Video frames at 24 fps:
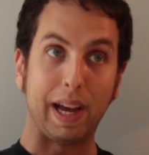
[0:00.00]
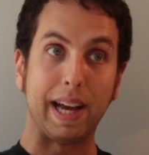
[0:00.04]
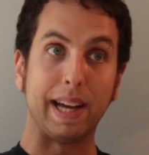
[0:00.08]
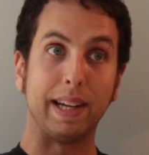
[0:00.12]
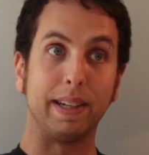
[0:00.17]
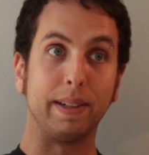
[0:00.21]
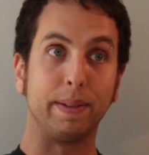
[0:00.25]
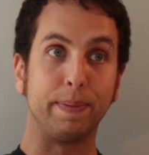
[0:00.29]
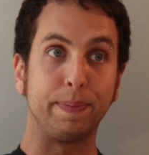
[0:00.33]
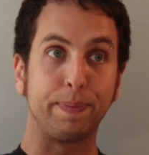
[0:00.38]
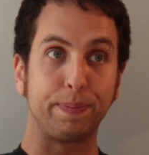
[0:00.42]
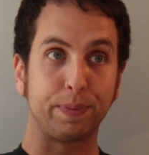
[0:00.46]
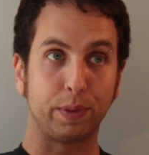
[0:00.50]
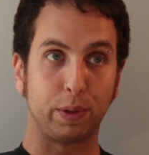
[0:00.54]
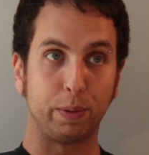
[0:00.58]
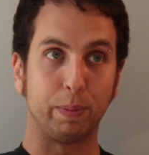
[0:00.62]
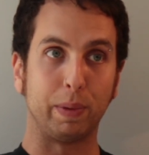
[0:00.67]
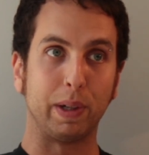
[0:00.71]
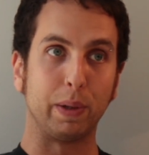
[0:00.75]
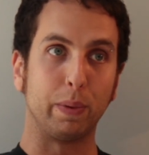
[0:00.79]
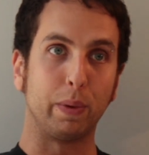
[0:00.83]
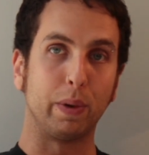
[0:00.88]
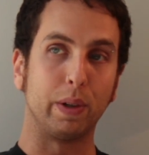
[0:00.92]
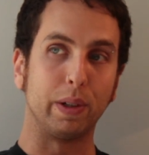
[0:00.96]
fan
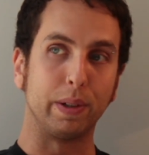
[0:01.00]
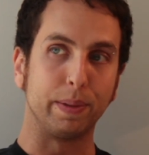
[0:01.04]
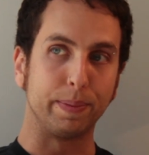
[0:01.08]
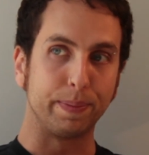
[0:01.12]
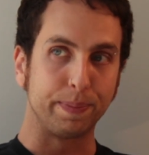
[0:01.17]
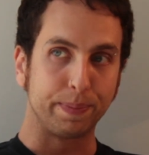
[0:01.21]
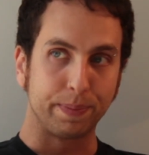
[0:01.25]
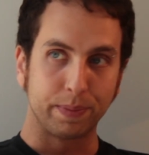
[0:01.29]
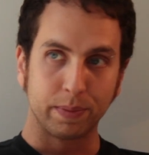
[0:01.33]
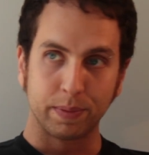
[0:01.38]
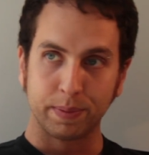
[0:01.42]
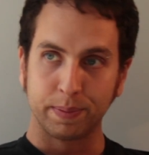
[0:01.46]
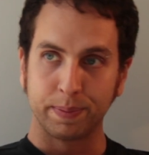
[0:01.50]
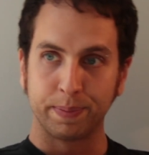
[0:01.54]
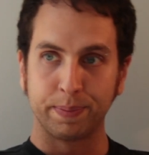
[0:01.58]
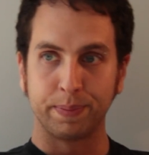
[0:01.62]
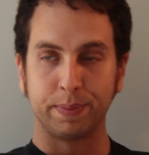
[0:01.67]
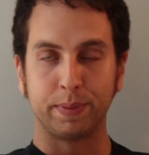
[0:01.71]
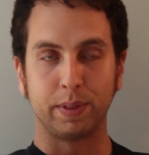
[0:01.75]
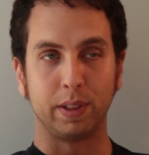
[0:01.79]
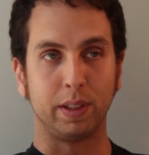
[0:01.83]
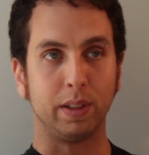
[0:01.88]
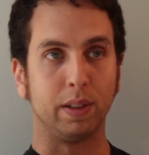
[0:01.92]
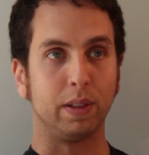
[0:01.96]
who might want,
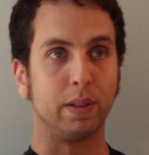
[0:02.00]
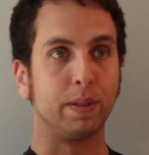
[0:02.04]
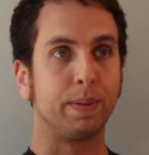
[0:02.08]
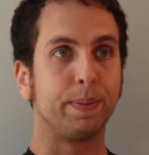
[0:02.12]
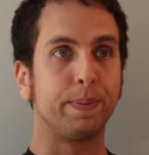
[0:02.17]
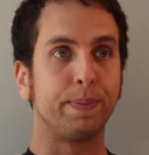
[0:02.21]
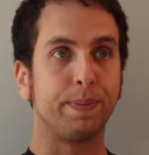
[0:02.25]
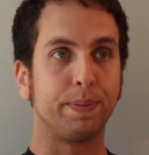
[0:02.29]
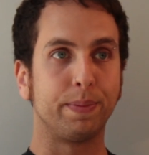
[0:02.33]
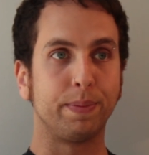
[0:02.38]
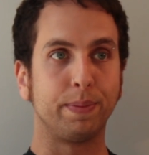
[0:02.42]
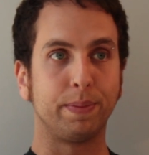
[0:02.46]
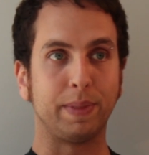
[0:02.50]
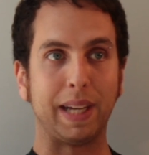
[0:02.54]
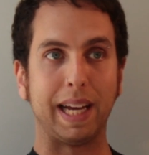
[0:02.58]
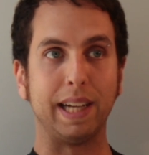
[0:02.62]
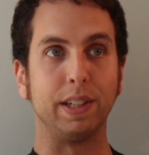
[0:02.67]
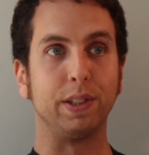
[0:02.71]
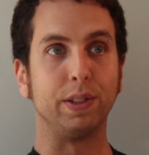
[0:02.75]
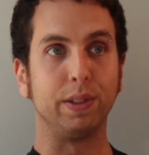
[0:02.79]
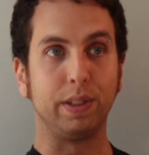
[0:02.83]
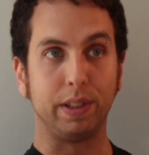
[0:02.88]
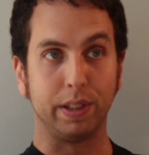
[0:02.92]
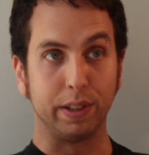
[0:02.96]

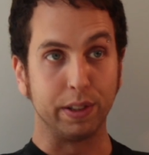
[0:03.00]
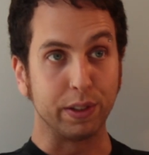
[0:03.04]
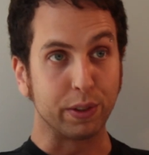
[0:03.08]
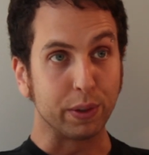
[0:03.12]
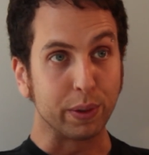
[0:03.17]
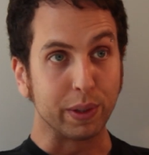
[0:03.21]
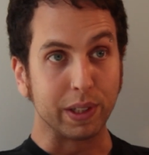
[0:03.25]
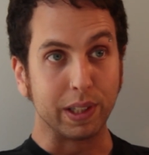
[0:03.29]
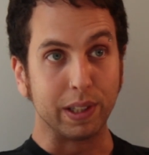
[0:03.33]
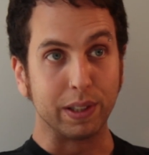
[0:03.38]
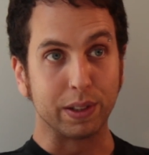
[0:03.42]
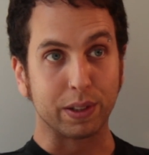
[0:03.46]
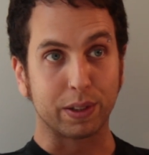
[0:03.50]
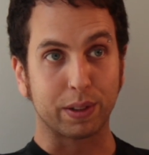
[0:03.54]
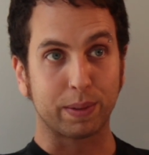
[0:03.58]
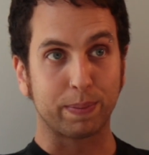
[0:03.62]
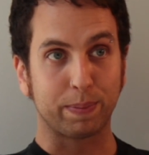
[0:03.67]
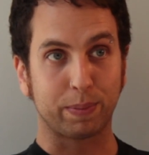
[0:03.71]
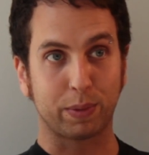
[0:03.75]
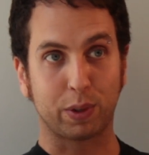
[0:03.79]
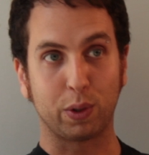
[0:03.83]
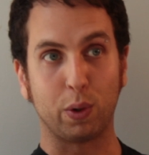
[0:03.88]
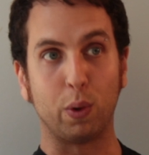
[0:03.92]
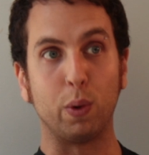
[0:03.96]
Angelina
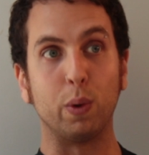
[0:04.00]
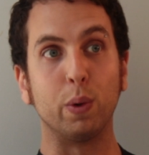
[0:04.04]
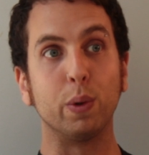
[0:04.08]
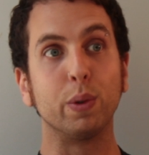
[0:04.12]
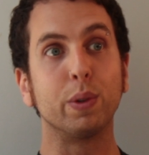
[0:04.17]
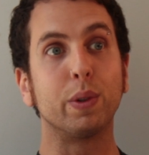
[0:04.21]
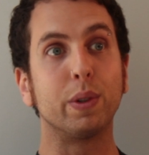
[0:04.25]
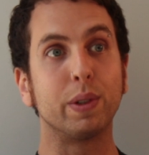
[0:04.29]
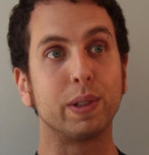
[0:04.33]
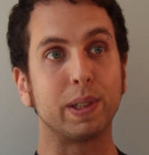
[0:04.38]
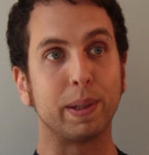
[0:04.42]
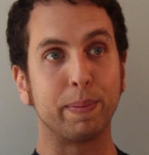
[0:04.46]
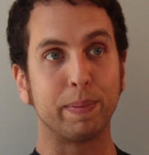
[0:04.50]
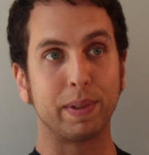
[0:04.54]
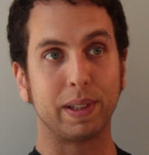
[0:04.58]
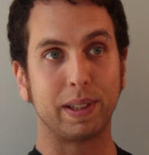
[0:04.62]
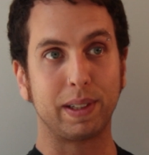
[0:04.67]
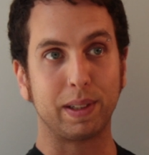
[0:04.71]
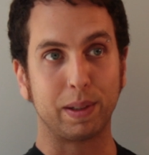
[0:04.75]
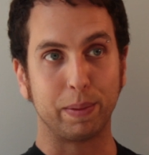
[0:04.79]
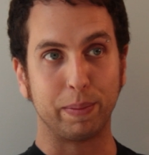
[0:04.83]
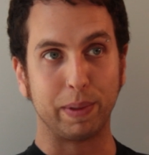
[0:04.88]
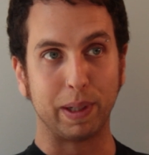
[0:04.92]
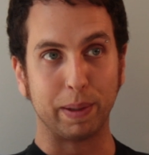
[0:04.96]
Jolie's cold or
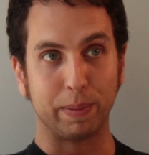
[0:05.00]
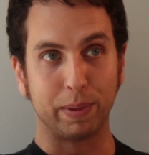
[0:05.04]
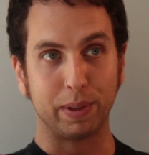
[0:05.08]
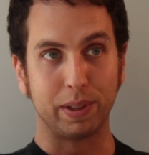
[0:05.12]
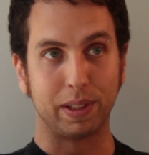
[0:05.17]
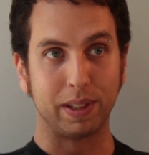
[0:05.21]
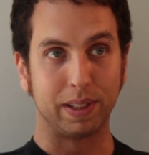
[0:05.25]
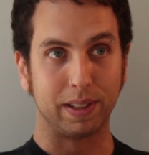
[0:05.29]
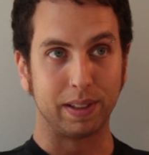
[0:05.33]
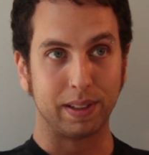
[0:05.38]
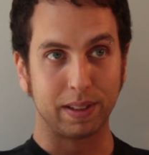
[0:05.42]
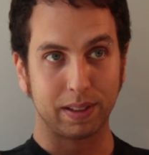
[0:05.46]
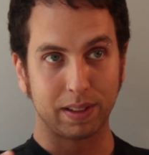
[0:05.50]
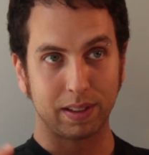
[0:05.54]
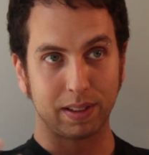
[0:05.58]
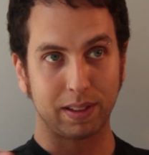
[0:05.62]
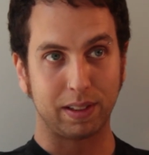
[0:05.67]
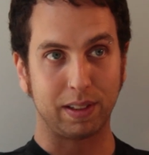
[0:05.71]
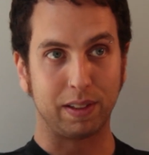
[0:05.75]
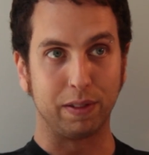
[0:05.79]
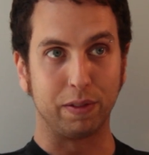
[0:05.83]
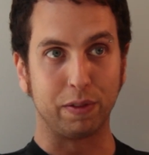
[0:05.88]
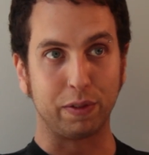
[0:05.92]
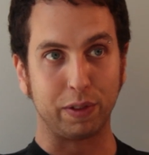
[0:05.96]
something to be able to
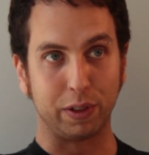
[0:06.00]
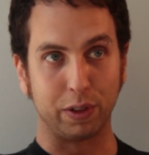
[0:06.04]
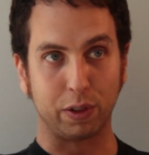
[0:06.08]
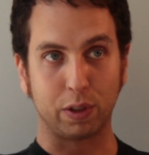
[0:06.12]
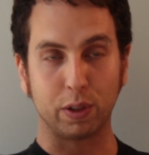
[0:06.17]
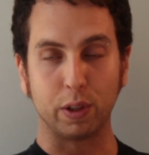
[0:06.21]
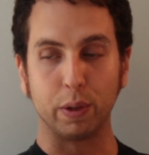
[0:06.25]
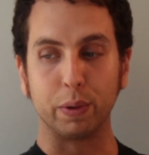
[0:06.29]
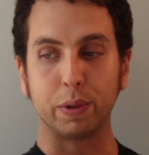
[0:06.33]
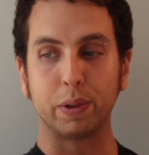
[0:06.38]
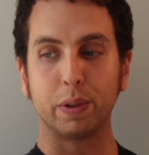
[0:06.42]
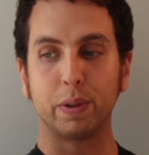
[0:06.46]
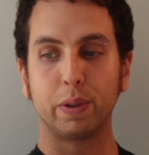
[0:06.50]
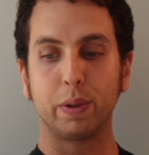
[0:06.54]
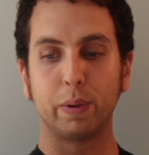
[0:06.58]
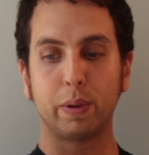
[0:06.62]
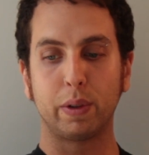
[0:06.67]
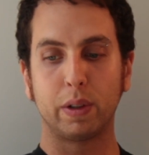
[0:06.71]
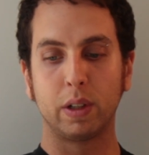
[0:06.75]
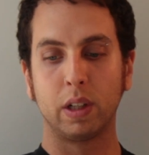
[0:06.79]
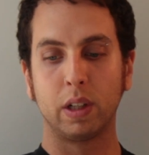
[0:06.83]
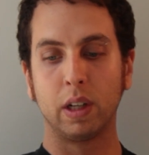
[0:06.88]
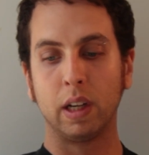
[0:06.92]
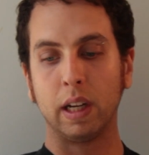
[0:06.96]
feel
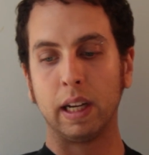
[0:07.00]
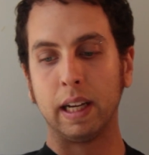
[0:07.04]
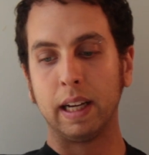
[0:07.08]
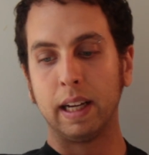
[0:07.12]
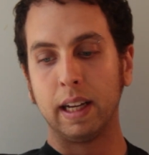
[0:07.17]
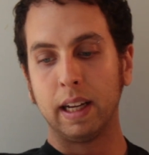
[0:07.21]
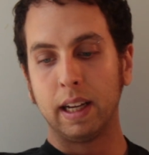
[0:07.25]
closer to her.